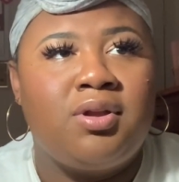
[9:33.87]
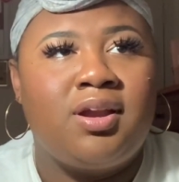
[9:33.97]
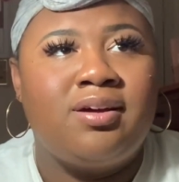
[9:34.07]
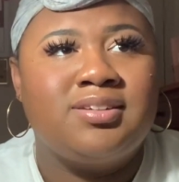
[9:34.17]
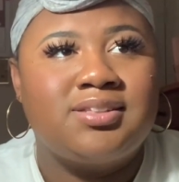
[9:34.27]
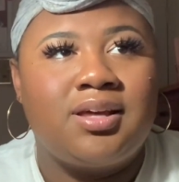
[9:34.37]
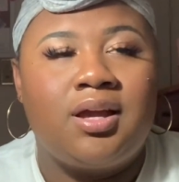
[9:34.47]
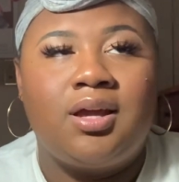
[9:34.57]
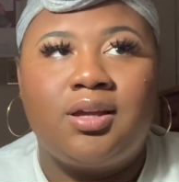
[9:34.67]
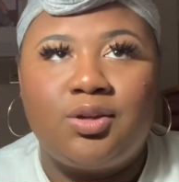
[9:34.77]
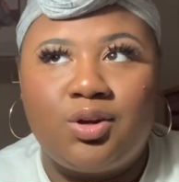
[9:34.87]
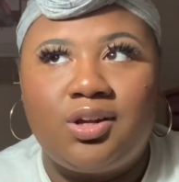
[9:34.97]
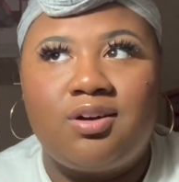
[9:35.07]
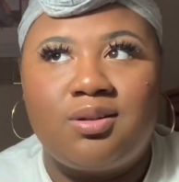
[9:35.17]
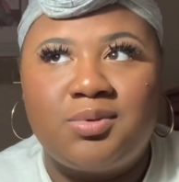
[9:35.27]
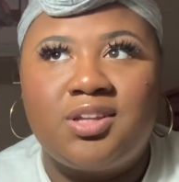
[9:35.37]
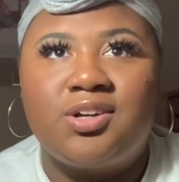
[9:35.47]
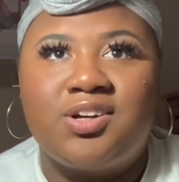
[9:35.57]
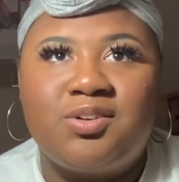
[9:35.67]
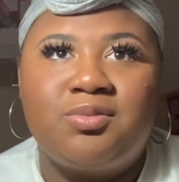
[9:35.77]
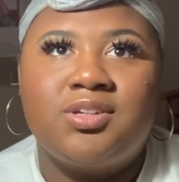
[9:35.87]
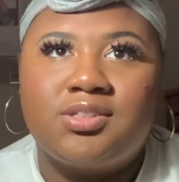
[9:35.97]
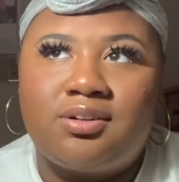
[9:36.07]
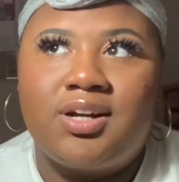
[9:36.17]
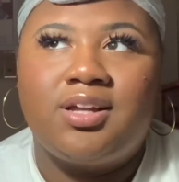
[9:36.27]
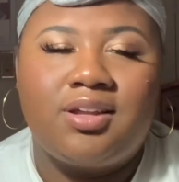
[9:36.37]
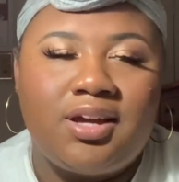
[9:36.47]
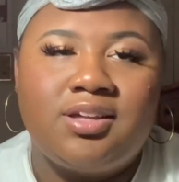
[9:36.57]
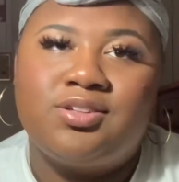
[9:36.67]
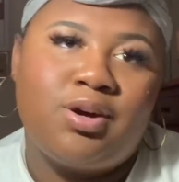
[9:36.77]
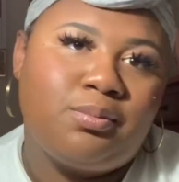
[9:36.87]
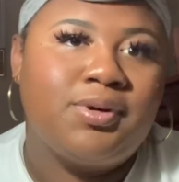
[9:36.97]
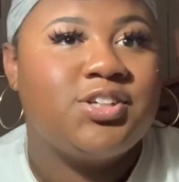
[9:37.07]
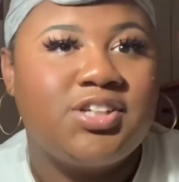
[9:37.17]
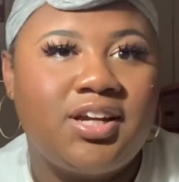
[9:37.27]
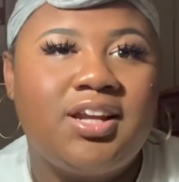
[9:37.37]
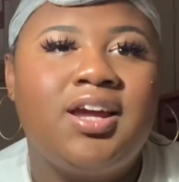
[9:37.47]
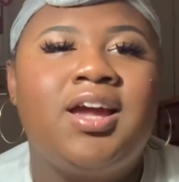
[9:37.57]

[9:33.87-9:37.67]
And I was like, you already called me illiterate once already. Like, don't push it.